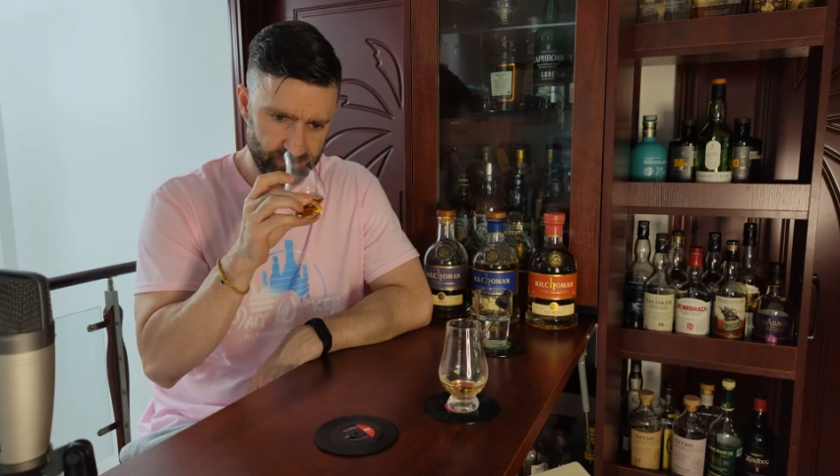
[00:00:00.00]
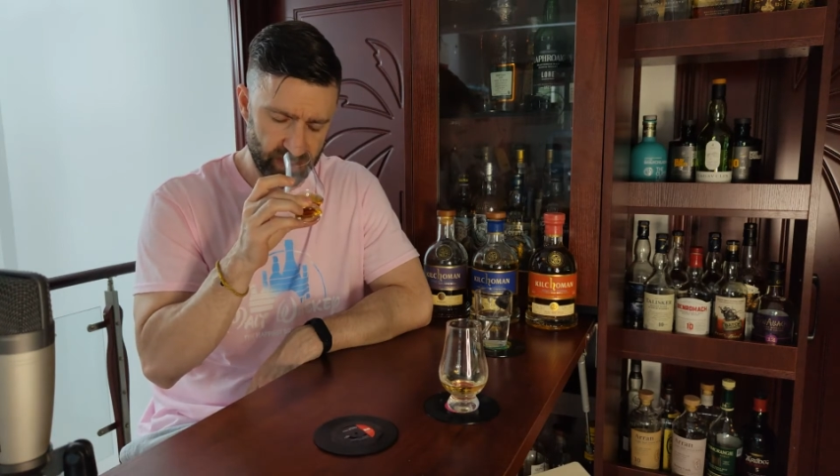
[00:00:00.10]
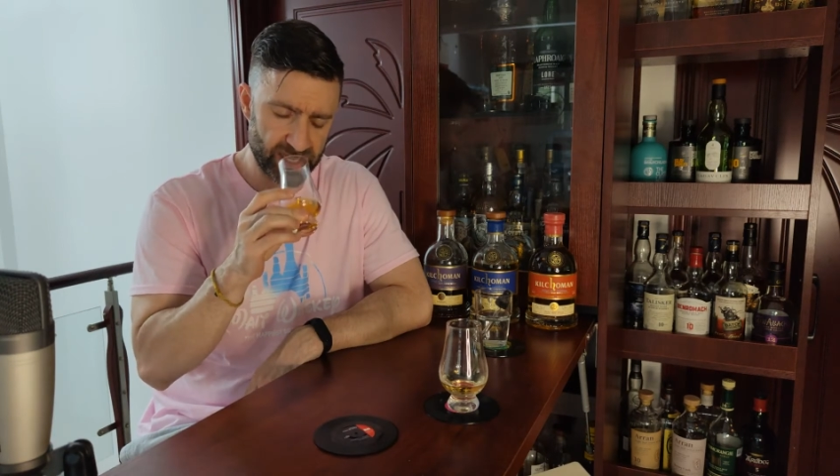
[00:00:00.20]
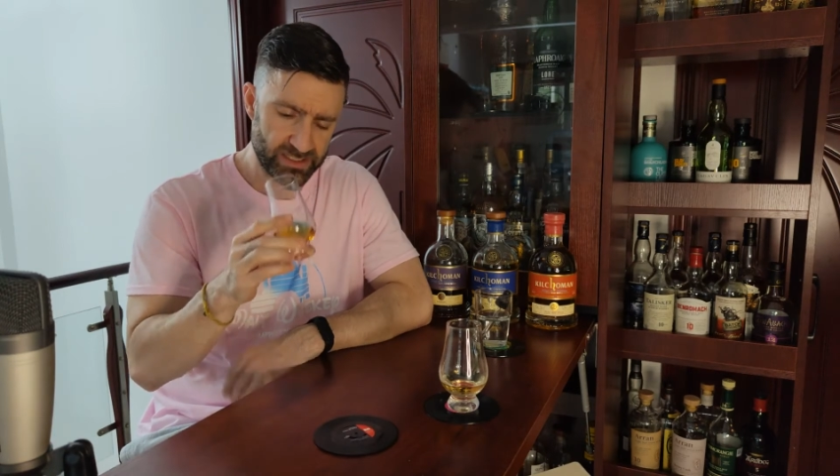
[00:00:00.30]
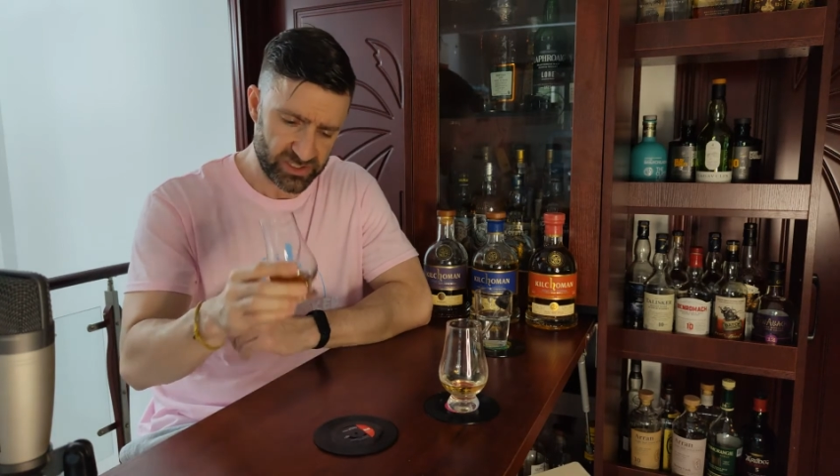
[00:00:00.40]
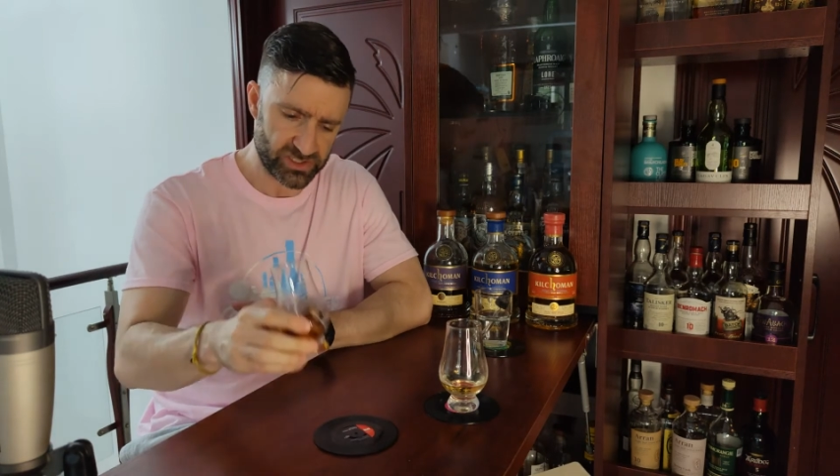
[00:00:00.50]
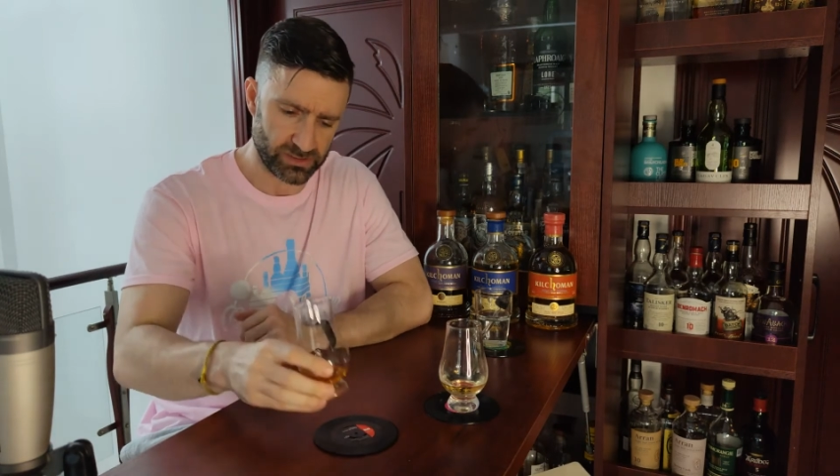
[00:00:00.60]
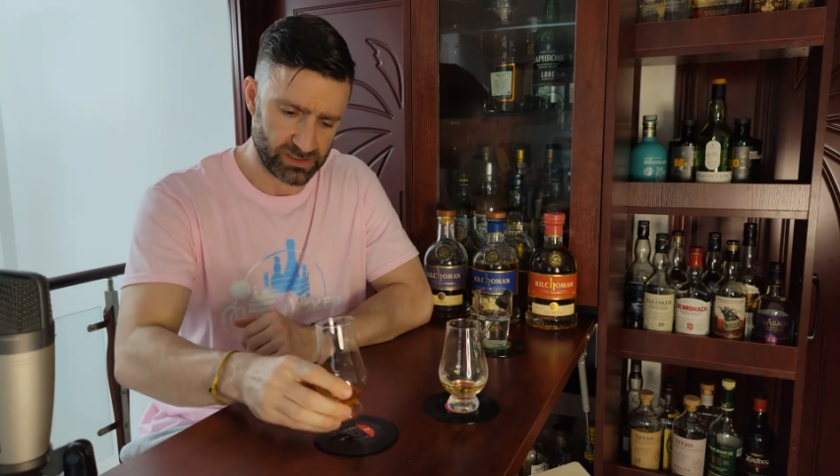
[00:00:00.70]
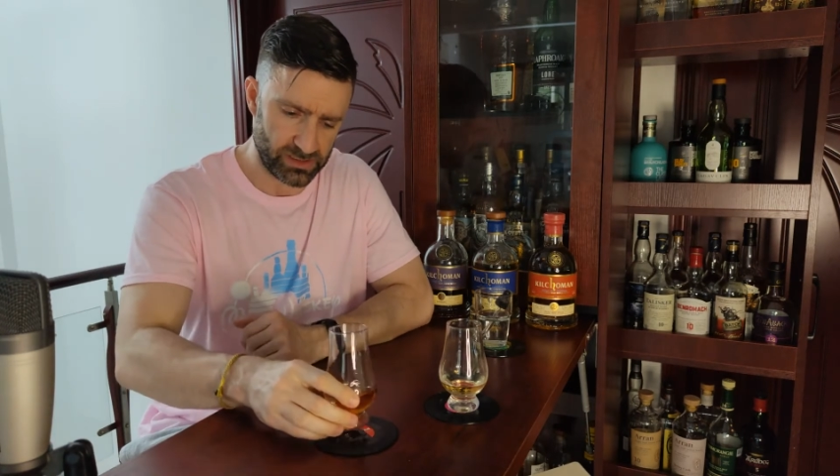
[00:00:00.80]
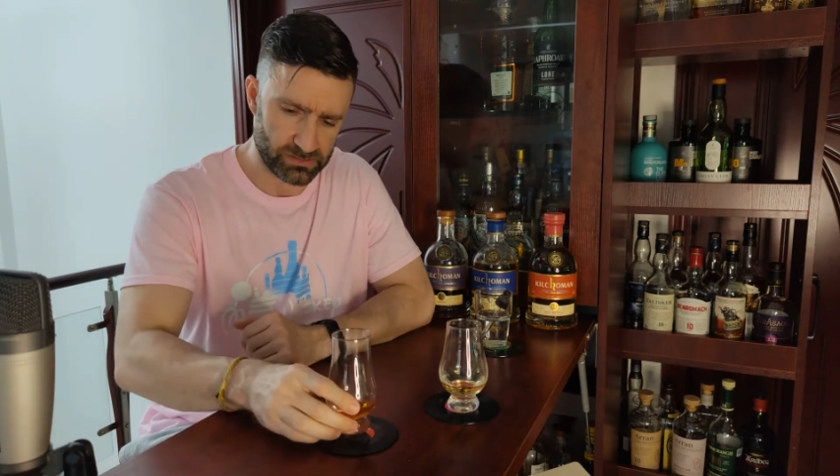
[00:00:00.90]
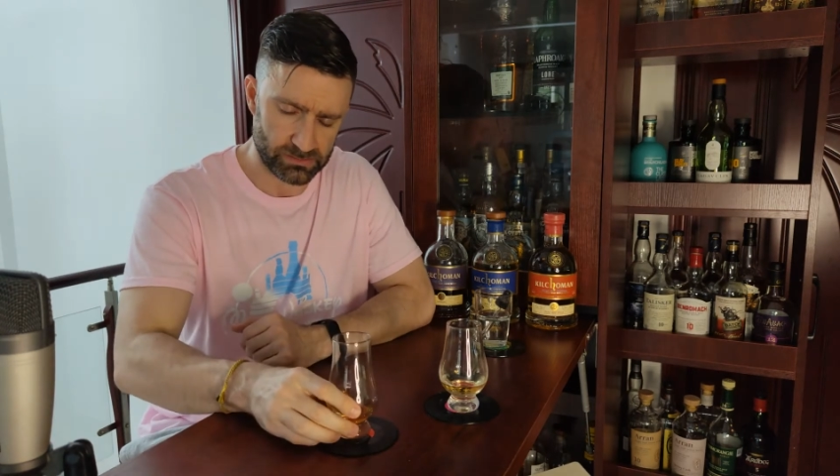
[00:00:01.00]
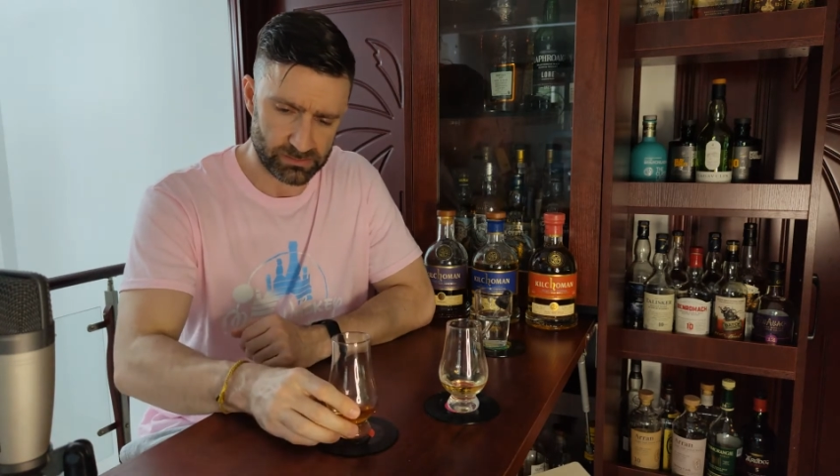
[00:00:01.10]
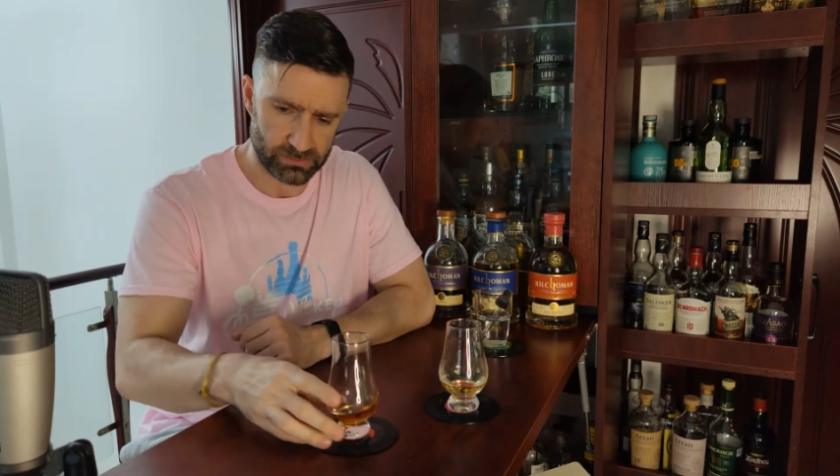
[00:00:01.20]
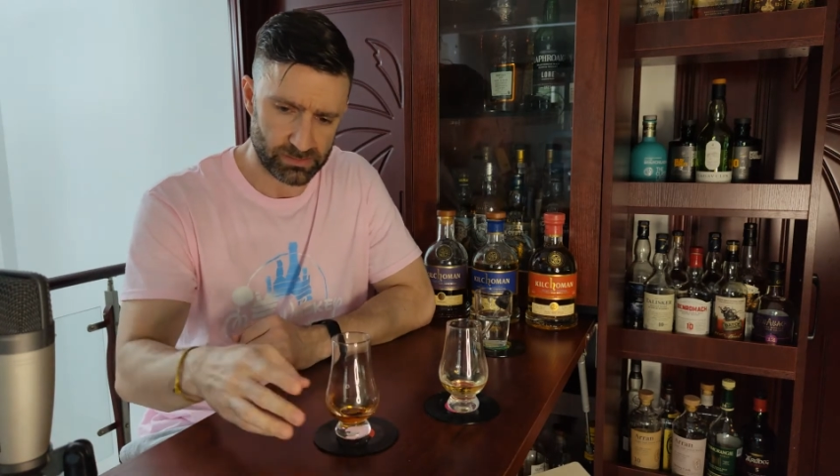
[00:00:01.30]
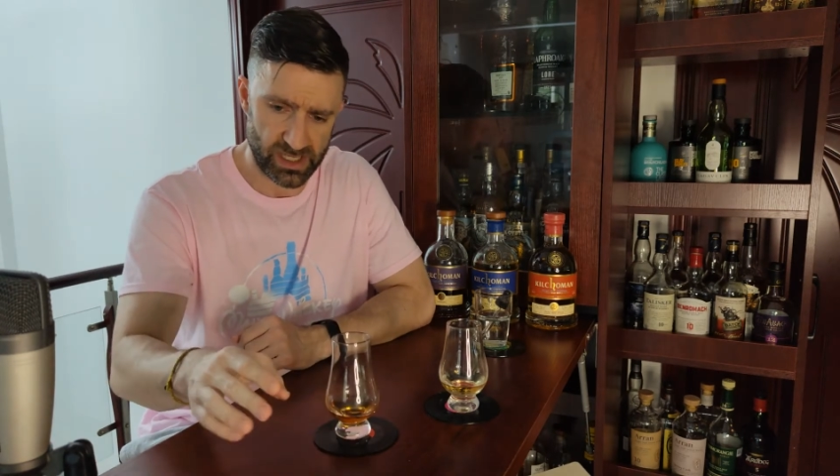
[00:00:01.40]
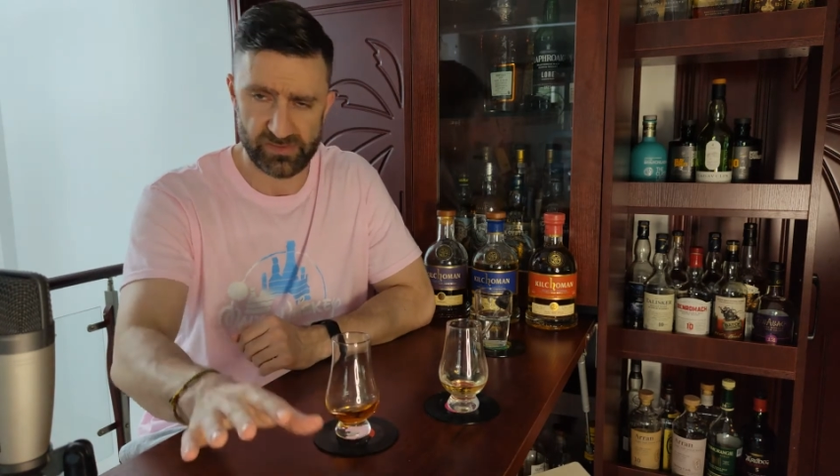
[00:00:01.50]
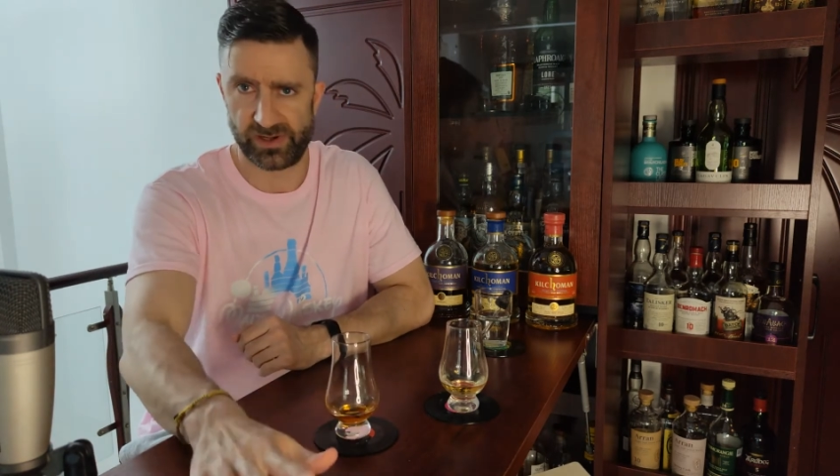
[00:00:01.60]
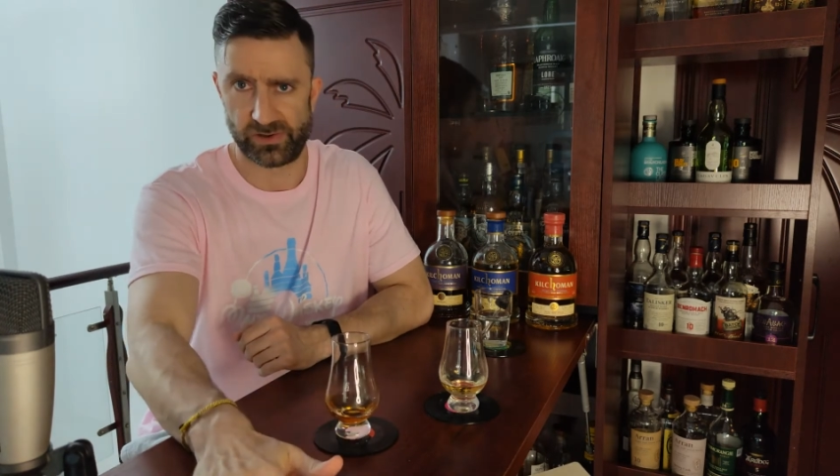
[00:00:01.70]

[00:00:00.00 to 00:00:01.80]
Initially, I have my